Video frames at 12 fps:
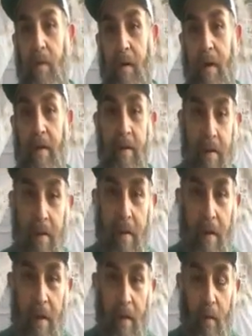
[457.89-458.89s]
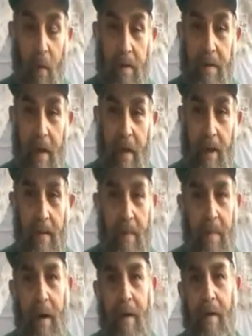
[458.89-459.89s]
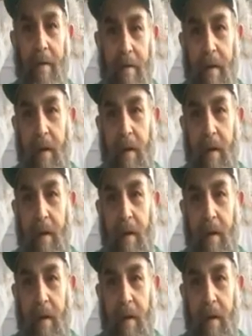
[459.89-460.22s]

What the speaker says: Moed in 1 day. But